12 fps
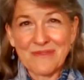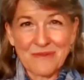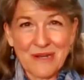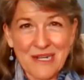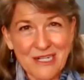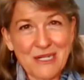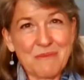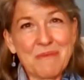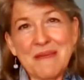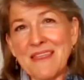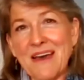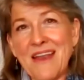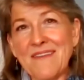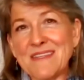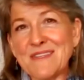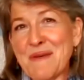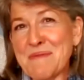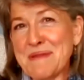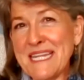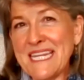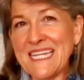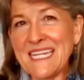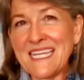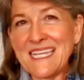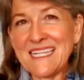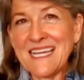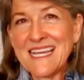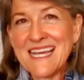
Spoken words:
what could be thought of as femininity